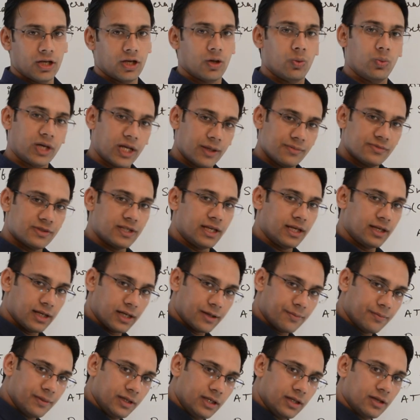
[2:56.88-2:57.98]
Now what I am saying,
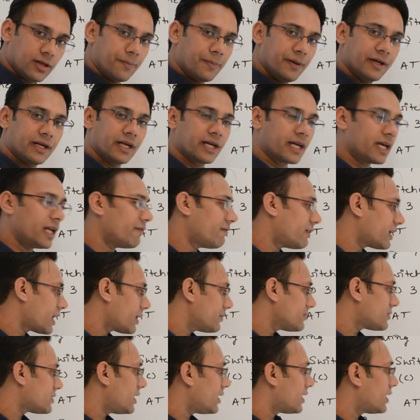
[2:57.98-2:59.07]
let me repeat again, what I
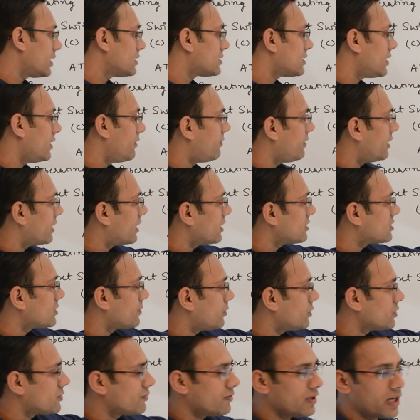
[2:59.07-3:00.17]
am saying is, if let us
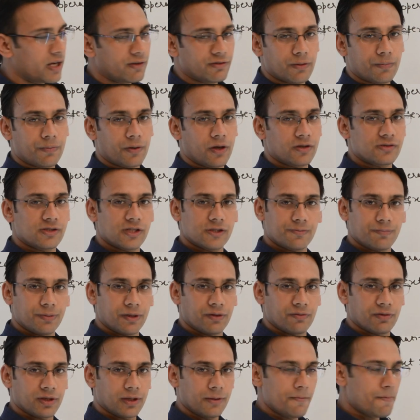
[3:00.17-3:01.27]
suppose we have the process
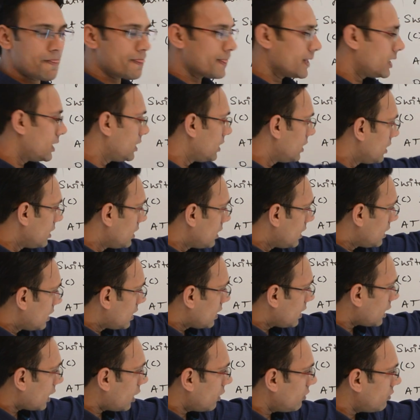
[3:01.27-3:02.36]
P one.
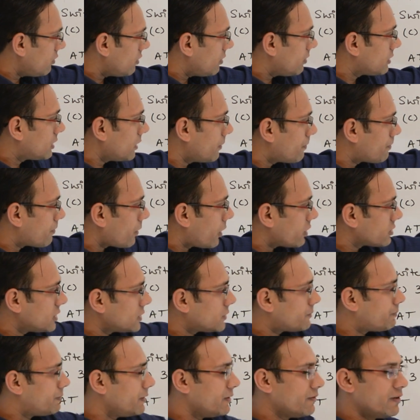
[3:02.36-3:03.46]
Now the
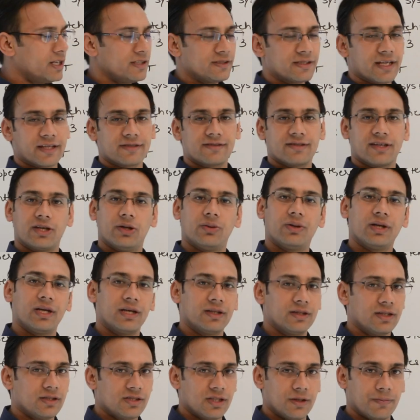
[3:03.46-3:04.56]
process P one is executing
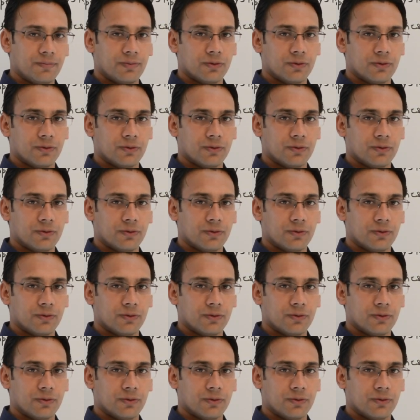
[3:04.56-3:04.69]
in the C